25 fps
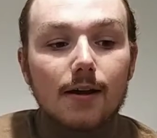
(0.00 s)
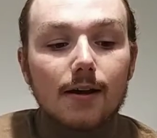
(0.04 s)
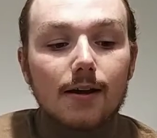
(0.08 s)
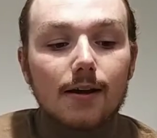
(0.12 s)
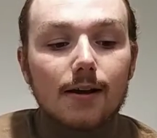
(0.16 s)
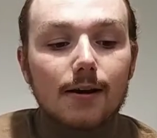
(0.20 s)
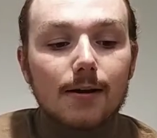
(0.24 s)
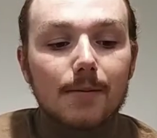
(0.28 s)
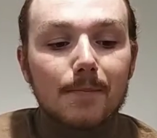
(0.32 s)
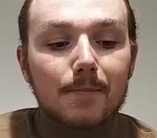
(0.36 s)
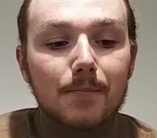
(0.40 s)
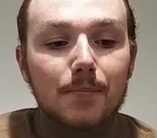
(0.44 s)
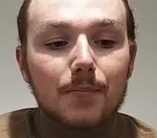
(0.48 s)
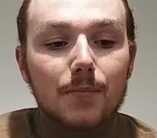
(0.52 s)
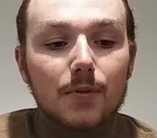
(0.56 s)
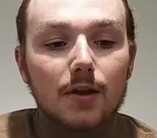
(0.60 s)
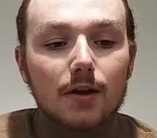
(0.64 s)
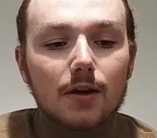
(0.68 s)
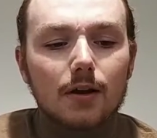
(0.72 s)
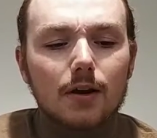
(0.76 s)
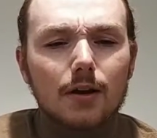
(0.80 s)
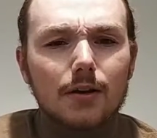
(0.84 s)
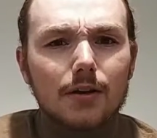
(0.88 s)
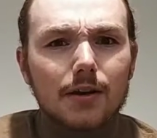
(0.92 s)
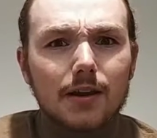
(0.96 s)
And
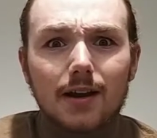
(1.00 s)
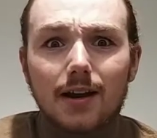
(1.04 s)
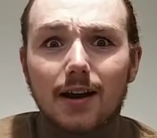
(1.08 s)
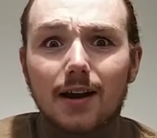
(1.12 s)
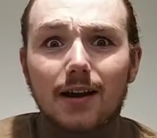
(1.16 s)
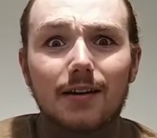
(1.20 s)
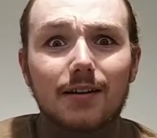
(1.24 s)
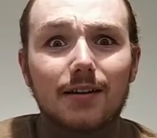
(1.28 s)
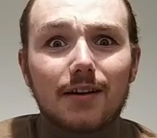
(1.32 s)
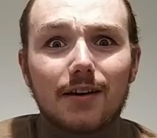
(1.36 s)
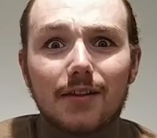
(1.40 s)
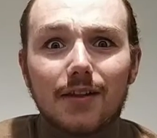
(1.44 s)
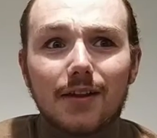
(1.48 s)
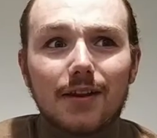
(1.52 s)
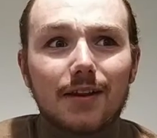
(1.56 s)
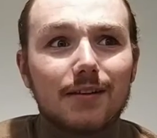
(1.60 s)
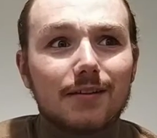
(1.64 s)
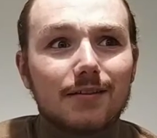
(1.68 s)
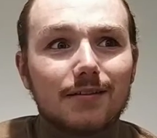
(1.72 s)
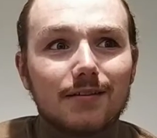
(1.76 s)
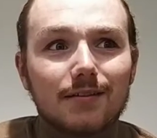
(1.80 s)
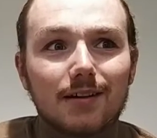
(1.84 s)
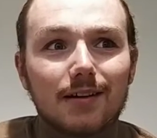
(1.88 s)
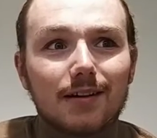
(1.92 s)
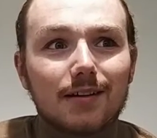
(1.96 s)

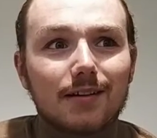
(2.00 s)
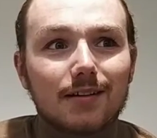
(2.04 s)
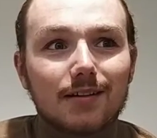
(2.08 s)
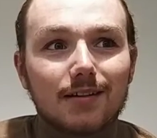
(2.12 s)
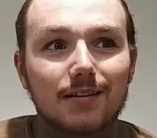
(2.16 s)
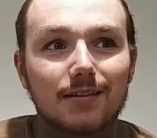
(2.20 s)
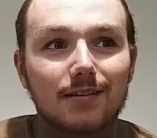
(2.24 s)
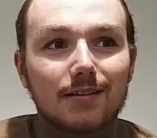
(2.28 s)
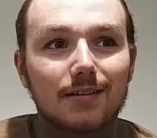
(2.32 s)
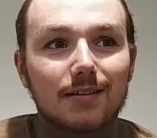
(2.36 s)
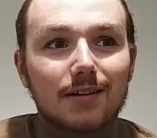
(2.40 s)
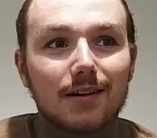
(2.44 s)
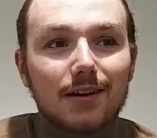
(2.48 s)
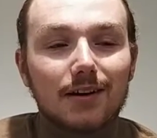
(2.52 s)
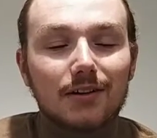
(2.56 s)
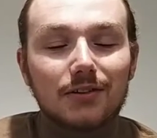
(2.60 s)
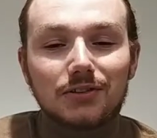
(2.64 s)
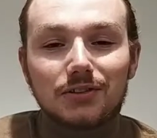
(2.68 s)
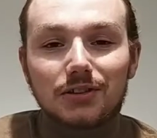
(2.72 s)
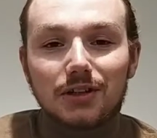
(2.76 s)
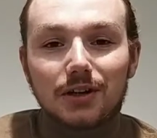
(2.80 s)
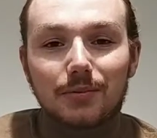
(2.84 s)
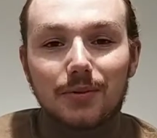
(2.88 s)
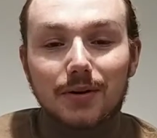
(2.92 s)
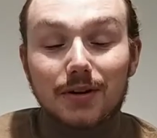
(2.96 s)
then
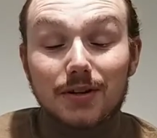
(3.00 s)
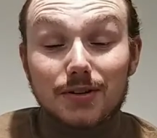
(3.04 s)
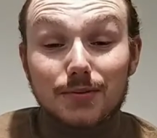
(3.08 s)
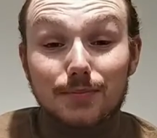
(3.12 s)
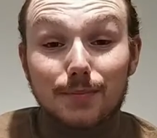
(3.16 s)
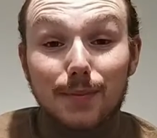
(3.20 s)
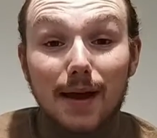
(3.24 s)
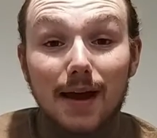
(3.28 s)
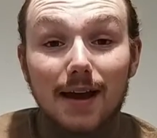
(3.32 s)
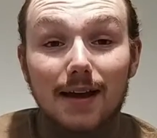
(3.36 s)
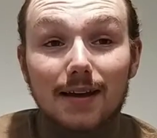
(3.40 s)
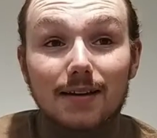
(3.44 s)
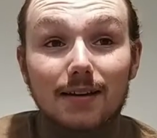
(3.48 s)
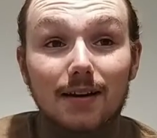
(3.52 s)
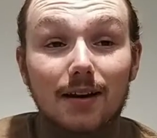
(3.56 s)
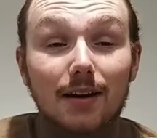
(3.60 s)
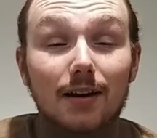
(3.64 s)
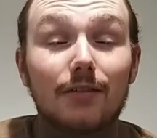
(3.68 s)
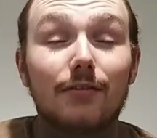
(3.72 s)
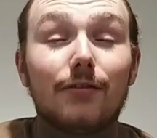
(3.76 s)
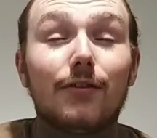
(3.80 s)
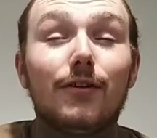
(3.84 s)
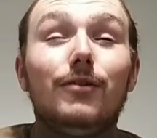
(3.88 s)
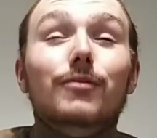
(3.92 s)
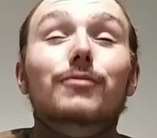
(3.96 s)
as I went to bed, I
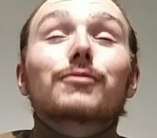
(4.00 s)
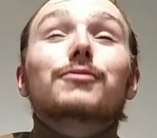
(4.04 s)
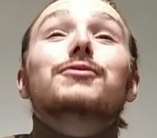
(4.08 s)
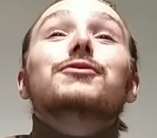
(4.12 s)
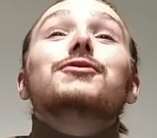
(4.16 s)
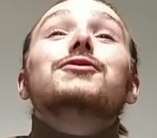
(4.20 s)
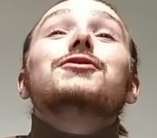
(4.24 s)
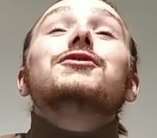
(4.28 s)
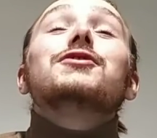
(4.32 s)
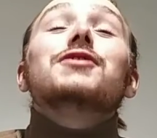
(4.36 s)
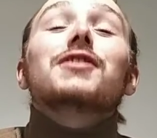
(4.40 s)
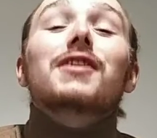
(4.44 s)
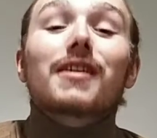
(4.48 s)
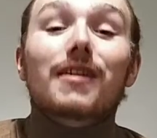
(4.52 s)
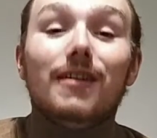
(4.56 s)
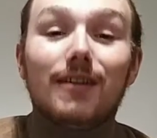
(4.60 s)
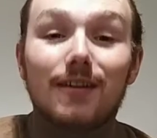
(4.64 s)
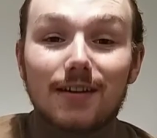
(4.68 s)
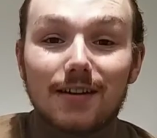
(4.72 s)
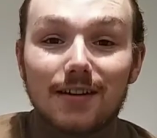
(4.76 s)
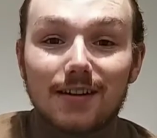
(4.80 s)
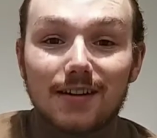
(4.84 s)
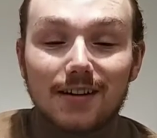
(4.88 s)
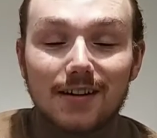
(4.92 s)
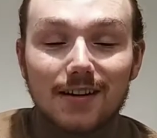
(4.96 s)
felt shit,
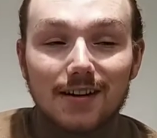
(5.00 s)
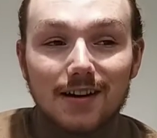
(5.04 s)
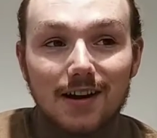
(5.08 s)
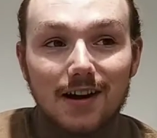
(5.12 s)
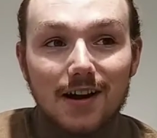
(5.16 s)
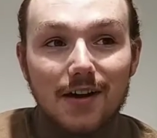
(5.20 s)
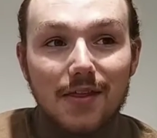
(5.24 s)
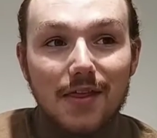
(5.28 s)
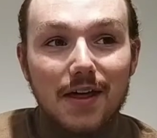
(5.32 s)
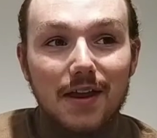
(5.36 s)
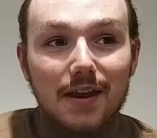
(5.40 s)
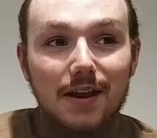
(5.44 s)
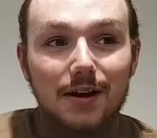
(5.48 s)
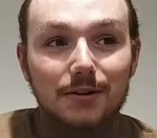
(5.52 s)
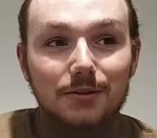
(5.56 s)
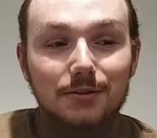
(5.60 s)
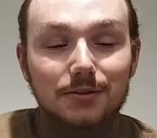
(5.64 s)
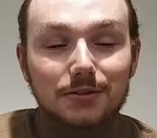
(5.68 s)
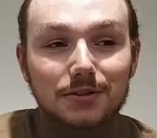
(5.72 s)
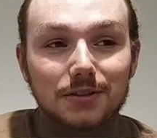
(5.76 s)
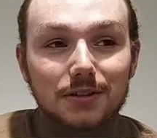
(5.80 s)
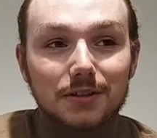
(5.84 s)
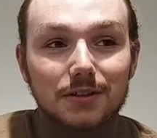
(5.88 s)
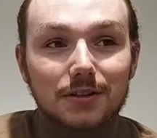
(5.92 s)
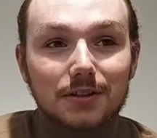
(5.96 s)
and then I
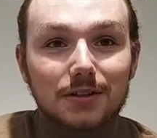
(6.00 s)
was